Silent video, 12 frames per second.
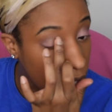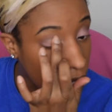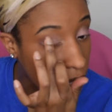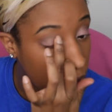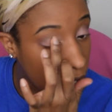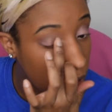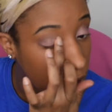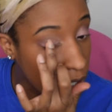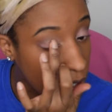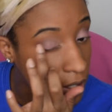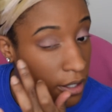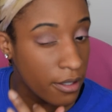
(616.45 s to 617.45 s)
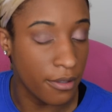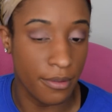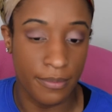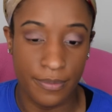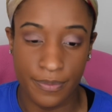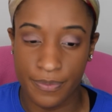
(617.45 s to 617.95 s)
And
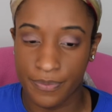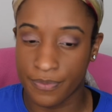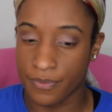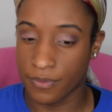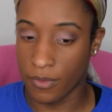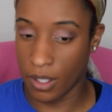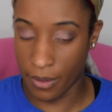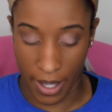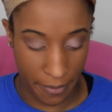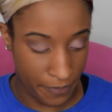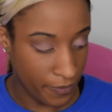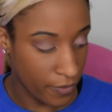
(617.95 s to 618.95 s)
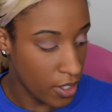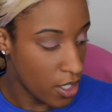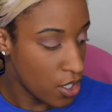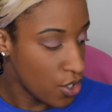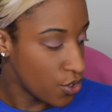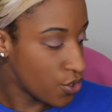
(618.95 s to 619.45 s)
okay,
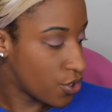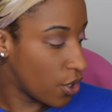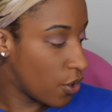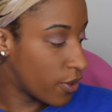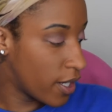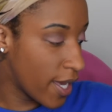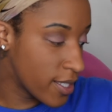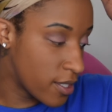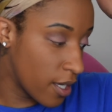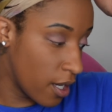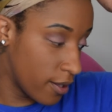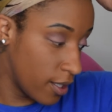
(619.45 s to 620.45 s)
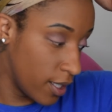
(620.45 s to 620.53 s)
so the next thing on the